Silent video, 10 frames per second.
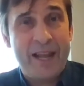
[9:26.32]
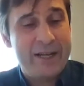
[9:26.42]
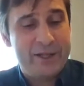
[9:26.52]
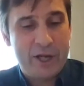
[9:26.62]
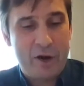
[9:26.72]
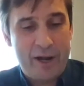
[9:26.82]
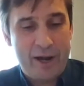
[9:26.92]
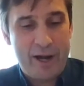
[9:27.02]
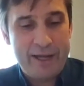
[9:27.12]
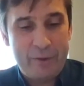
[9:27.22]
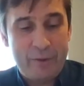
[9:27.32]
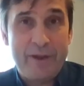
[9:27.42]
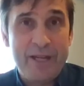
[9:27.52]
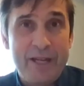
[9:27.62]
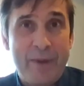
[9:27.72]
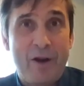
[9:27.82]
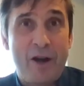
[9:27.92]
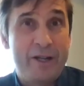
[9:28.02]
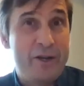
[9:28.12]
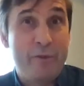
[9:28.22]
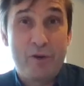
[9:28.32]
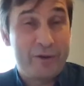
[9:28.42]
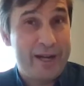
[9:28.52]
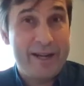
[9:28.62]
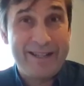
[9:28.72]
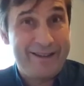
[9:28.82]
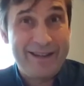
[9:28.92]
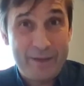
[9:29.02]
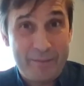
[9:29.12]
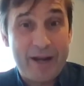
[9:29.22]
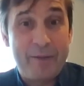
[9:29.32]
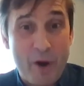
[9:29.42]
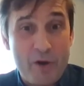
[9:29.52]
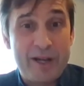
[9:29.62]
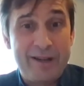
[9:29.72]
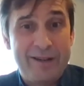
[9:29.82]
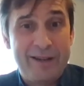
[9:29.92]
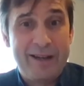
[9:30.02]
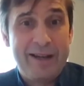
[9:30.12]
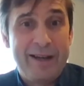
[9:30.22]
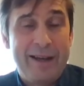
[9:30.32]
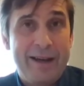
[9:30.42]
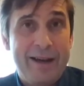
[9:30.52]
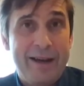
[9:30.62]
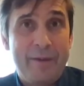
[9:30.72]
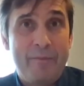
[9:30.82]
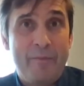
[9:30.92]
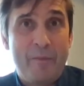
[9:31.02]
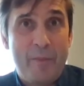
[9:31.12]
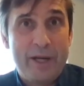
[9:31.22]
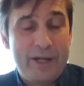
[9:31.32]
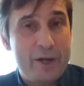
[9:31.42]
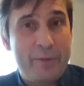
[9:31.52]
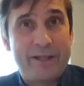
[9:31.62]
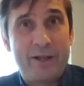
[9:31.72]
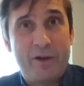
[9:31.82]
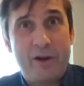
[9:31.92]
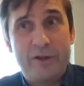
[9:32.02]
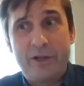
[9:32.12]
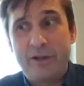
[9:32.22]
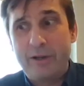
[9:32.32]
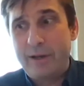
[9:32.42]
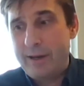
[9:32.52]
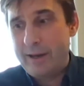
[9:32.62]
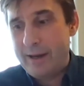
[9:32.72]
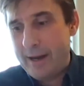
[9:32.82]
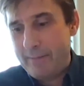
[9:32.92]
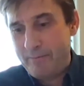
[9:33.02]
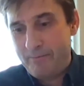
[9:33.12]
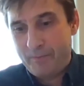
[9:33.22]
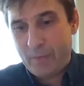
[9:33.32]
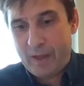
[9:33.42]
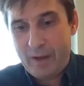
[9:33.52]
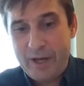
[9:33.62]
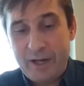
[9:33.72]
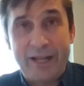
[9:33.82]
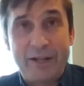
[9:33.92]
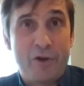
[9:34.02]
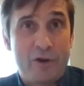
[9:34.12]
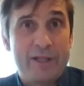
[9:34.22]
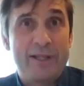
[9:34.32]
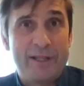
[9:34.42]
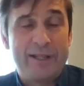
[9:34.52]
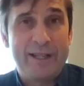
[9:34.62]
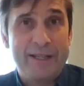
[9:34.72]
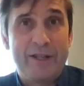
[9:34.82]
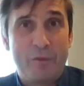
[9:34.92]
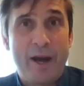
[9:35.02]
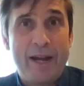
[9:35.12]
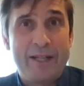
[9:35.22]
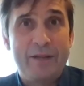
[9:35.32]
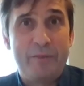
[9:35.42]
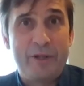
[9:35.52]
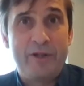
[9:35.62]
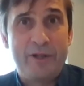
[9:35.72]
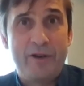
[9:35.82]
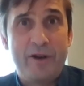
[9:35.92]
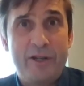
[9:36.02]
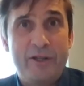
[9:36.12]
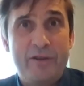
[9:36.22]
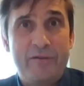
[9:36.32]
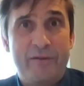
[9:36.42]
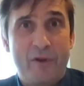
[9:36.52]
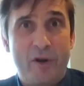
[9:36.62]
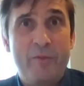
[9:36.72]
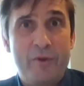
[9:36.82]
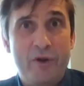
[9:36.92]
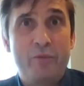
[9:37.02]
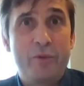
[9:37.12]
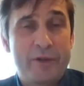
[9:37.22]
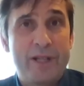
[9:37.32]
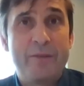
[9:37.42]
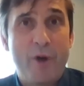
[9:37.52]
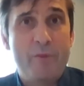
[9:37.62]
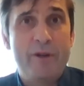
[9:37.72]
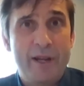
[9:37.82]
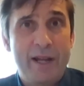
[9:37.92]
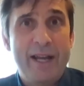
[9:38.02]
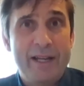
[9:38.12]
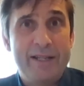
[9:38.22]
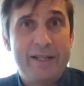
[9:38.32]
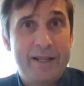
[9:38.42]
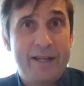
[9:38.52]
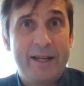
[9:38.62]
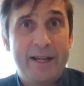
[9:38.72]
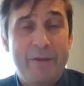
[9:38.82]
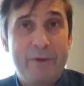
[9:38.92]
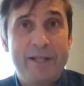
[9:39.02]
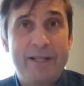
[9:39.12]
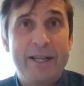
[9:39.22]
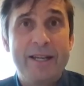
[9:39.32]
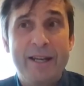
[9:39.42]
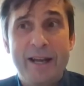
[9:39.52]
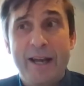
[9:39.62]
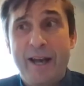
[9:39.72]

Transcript: And so I think when we think about hydrogen, we also need to think about ammonia. But going back to hydrogen, I mean, electrolysis is the way to produce hydrogen from renewables at the moment. And we see